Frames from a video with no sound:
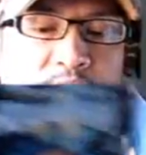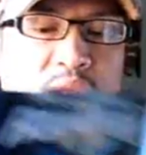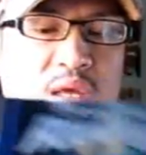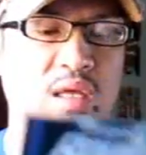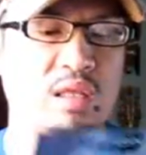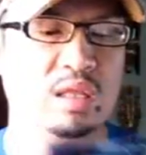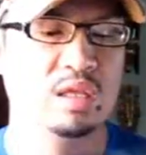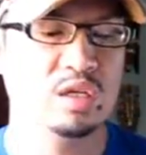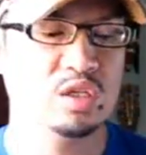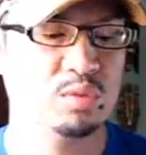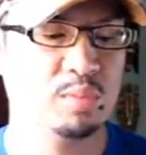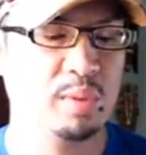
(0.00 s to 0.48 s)

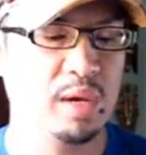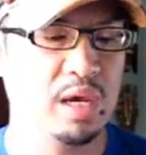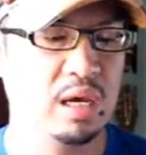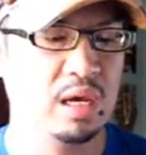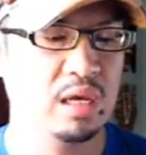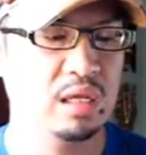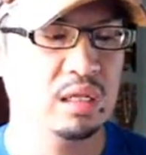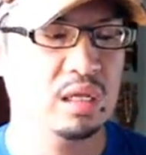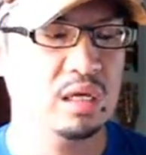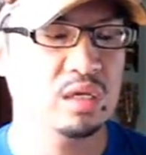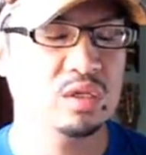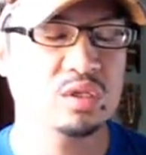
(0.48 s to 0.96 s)
in this
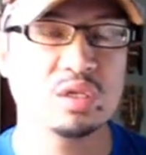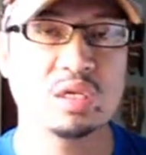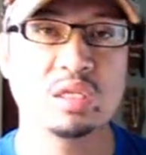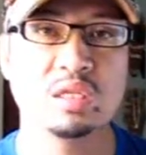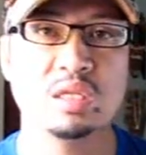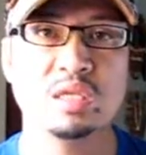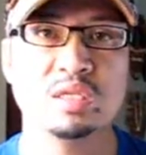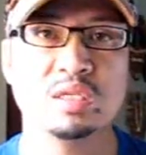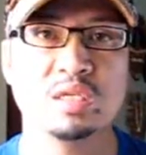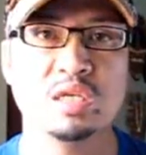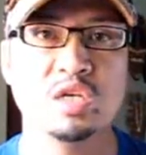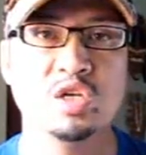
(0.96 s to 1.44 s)

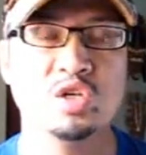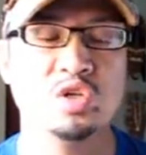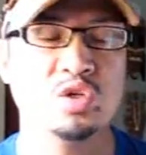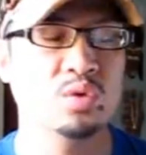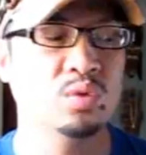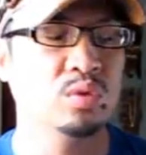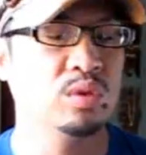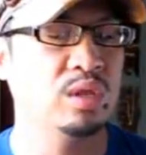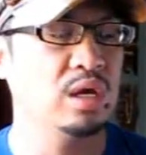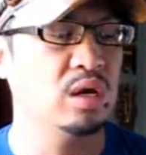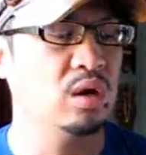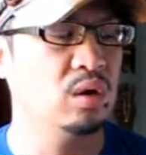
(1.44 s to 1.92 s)

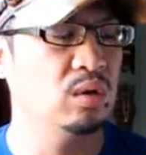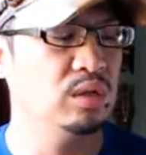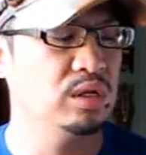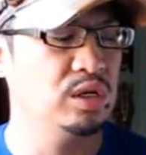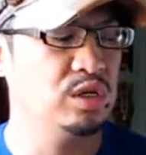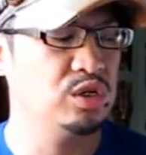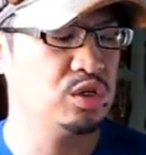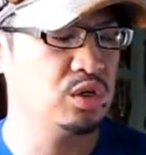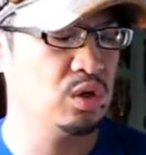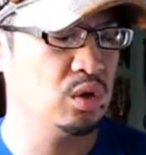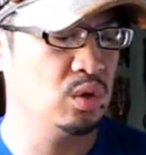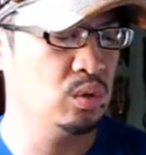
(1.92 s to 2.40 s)
issue, they only
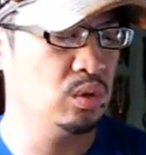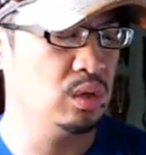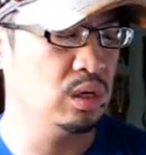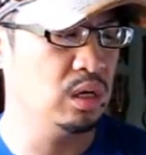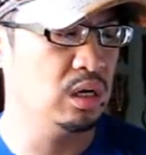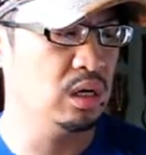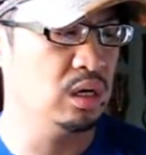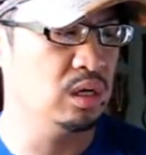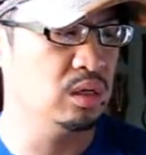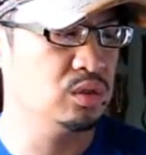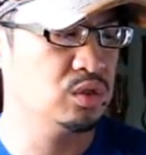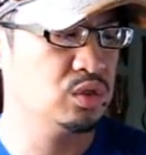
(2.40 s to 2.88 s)
showed
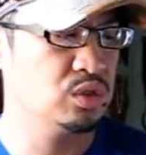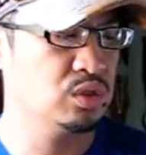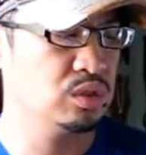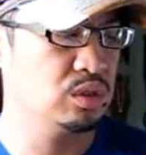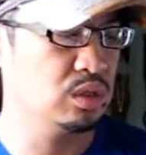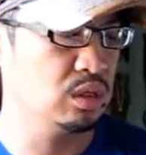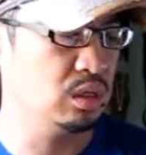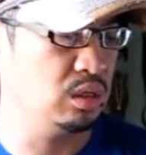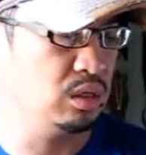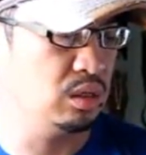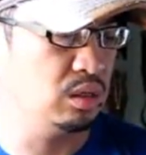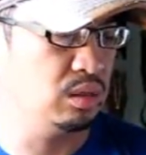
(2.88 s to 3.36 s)
us
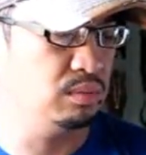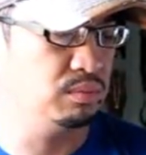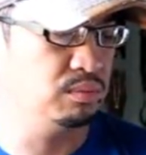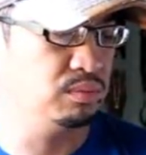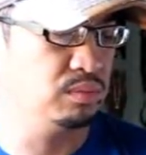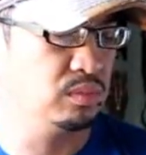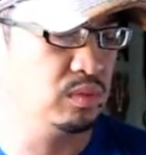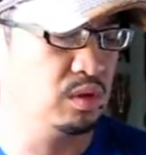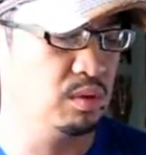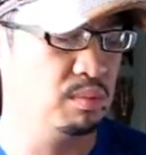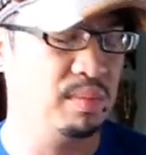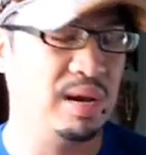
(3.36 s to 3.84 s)

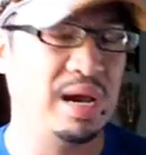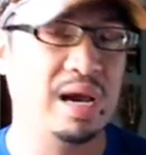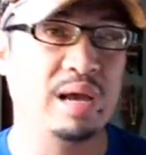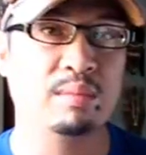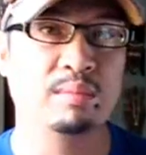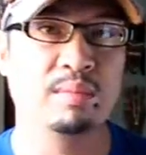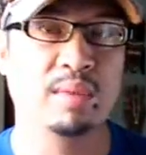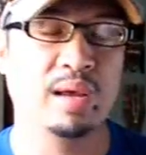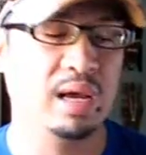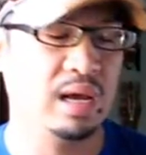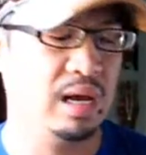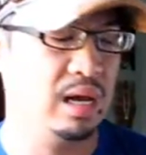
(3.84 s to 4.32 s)

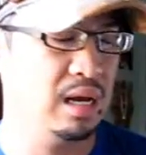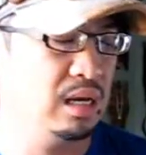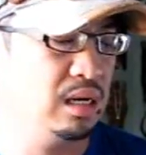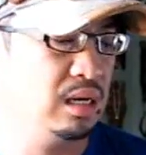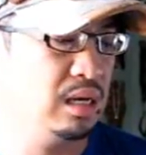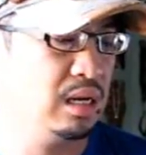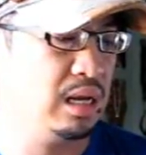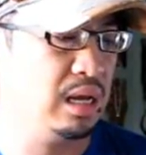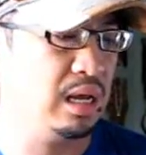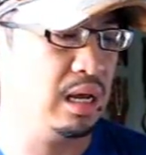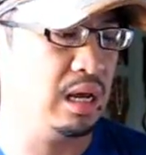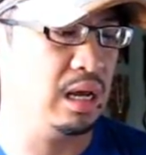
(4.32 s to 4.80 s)

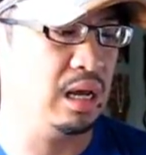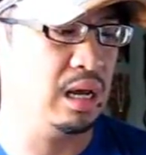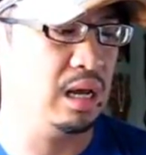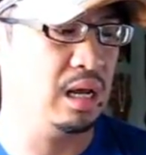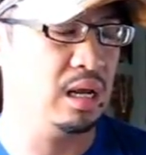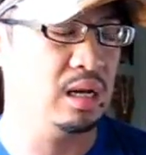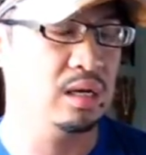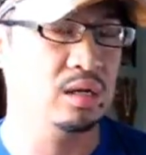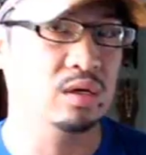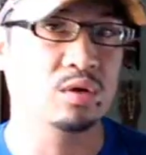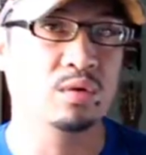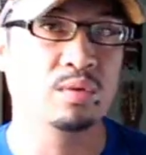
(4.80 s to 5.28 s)
Batman
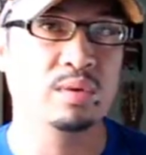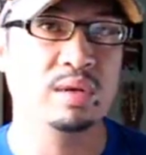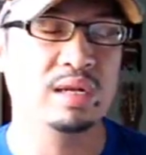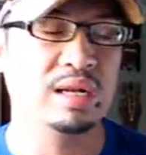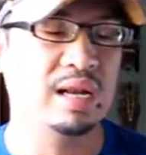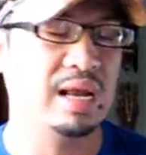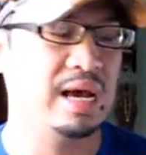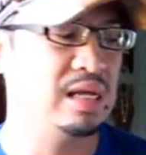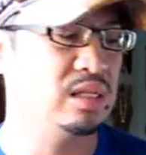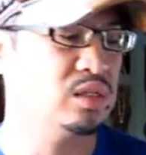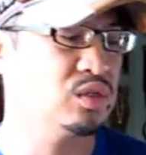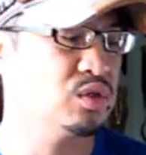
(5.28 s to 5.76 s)
and Green
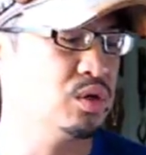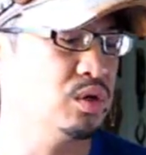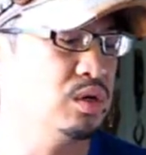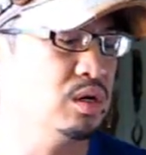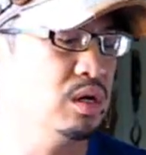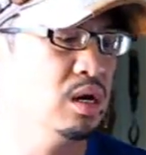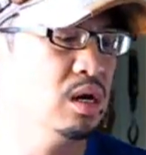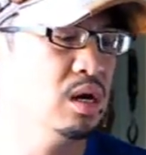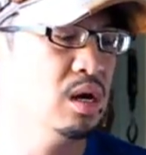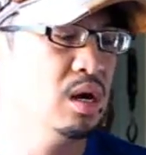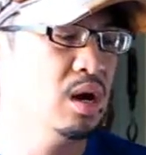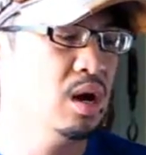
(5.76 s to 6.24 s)
Lantern,
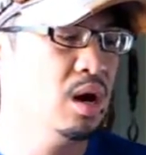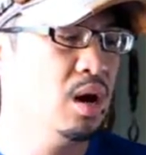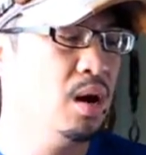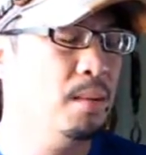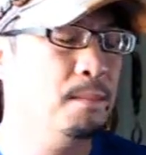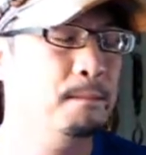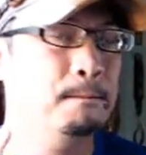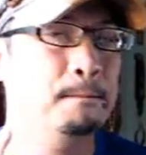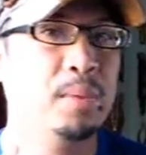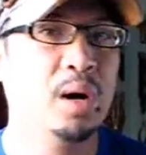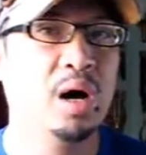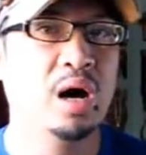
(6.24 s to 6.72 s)

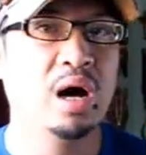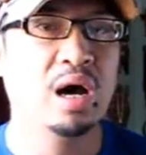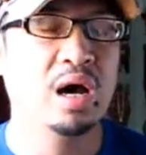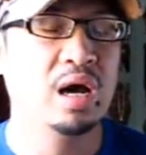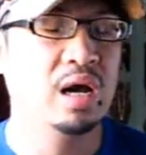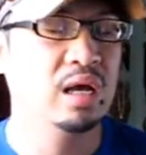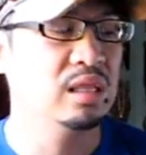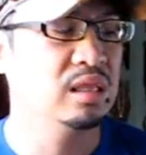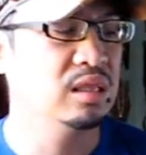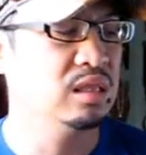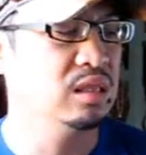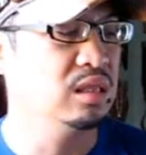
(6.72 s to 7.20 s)

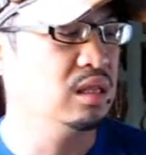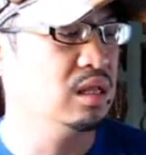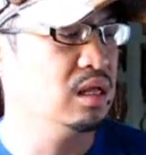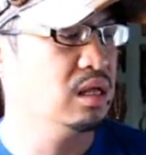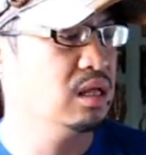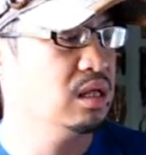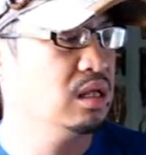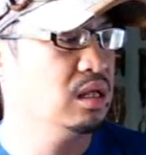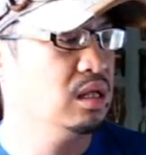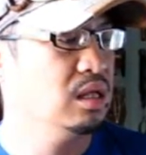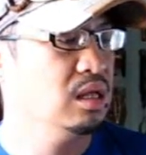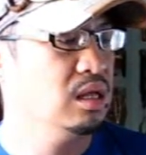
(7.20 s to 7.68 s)
but
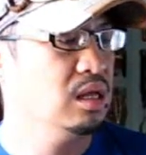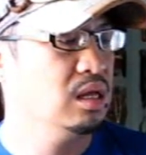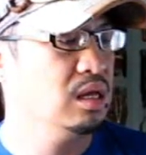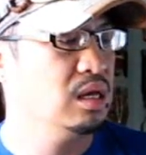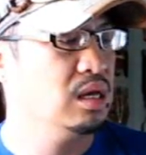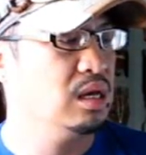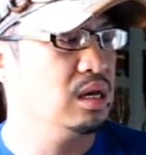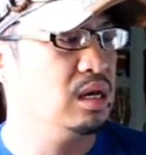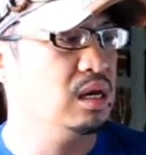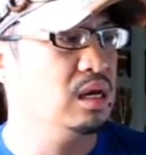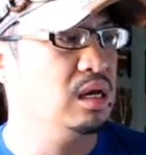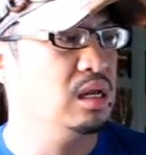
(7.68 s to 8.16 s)

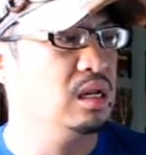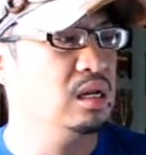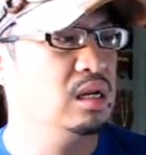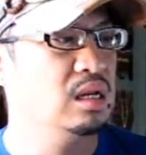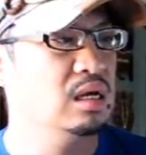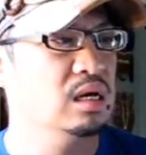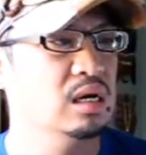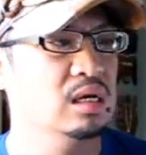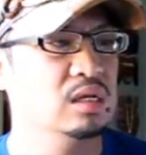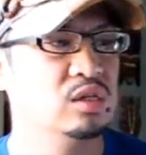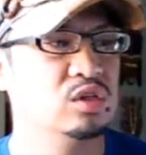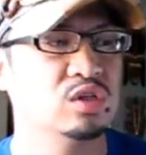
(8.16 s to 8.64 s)
in
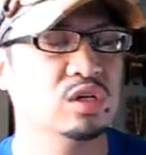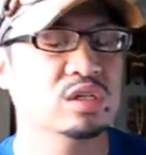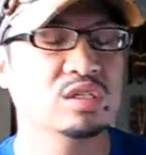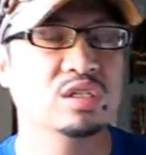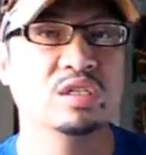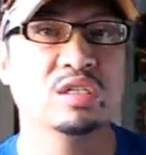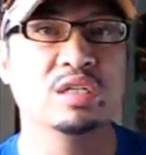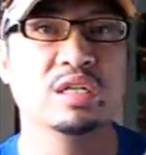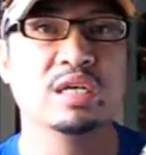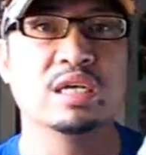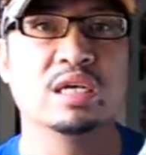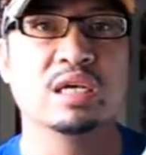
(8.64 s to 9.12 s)
the
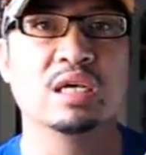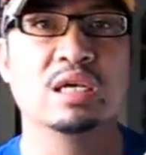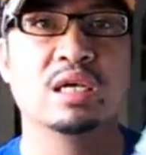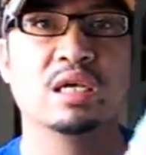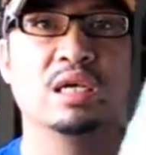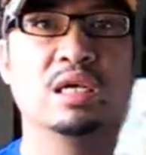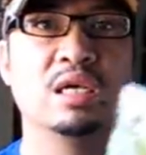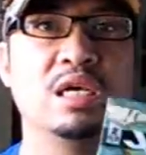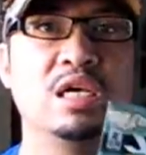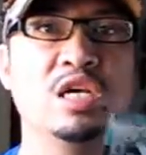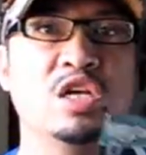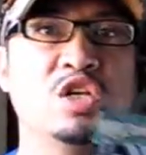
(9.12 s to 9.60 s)
Justice League
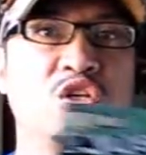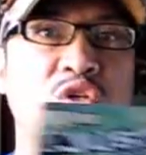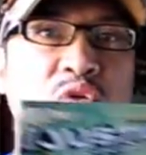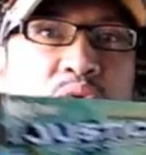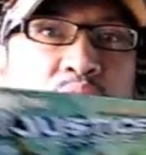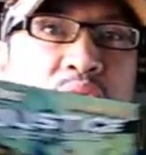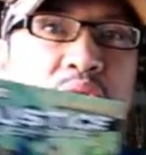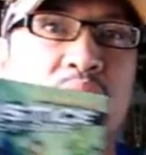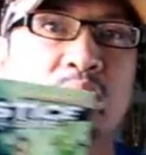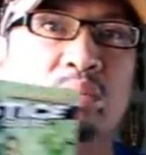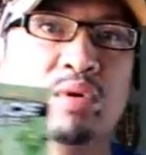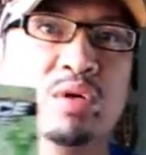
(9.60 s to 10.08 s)
issue
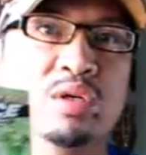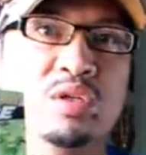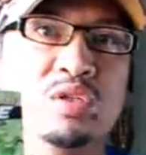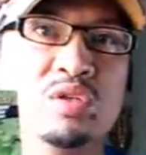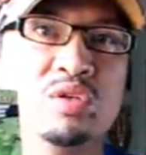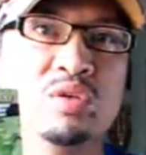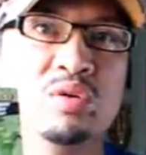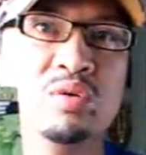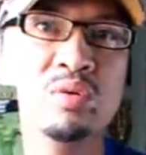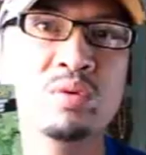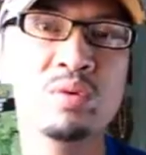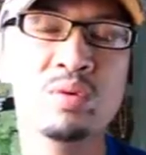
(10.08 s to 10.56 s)
number
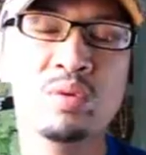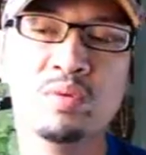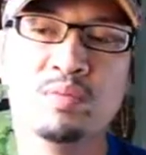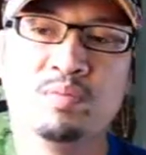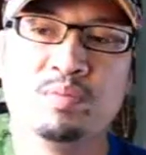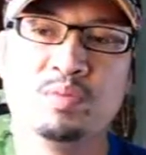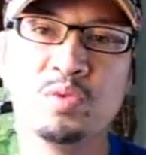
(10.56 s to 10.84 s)
2,